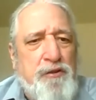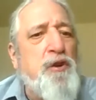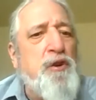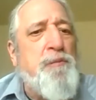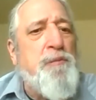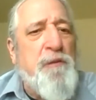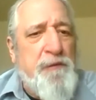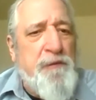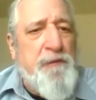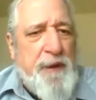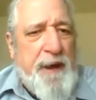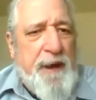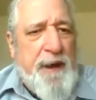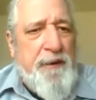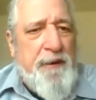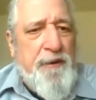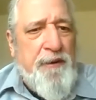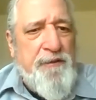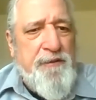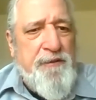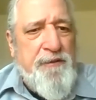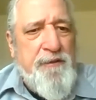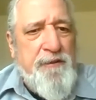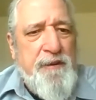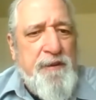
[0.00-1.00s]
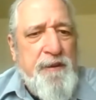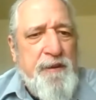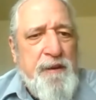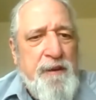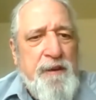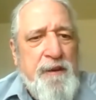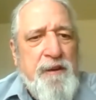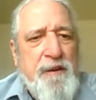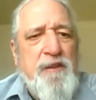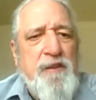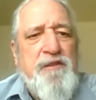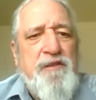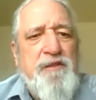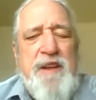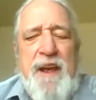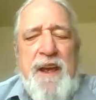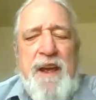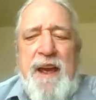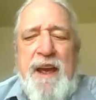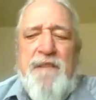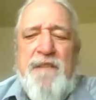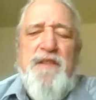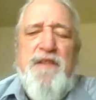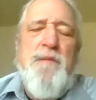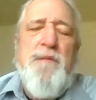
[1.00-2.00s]
of lenders, because they
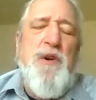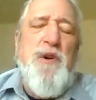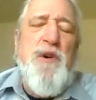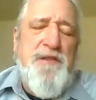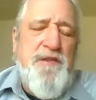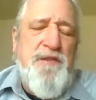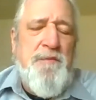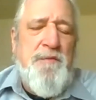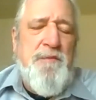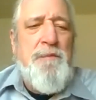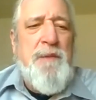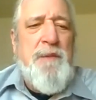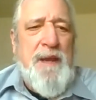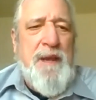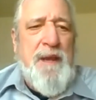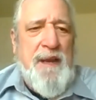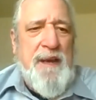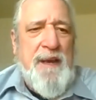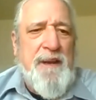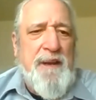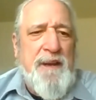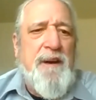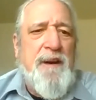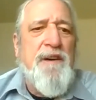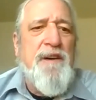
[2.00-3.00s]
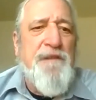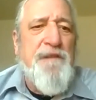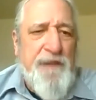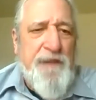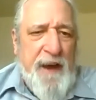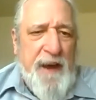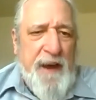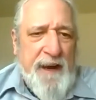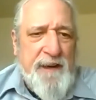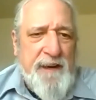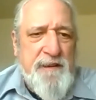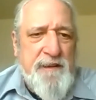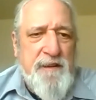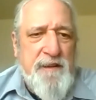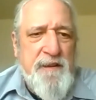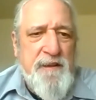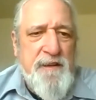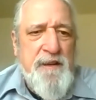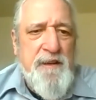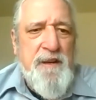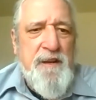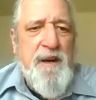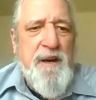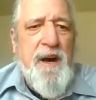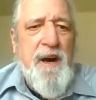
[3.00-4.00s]
have the most immediate effect
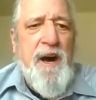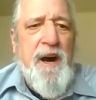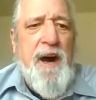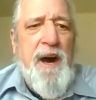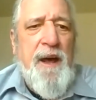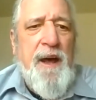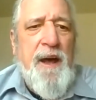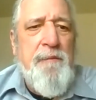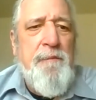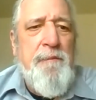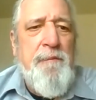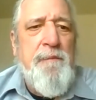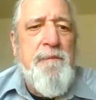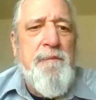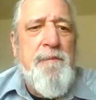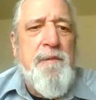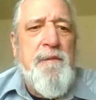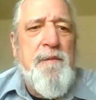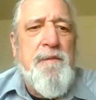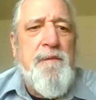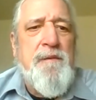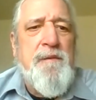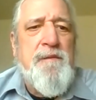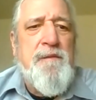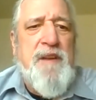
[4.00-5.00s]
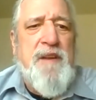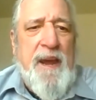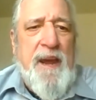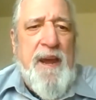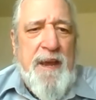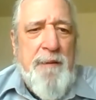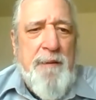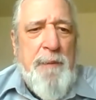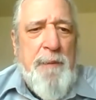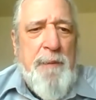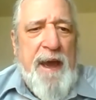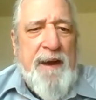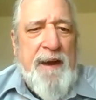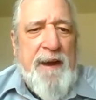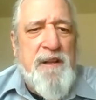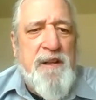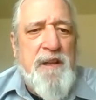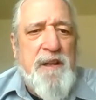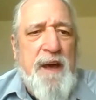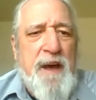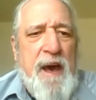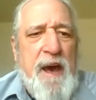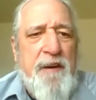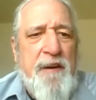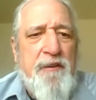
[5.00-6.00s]
on taking back
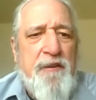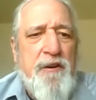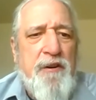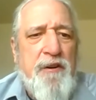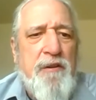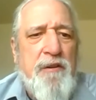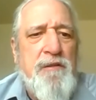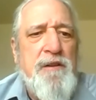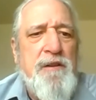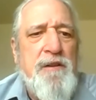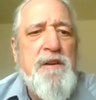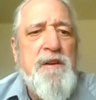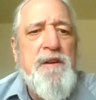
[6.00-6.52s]
collateral,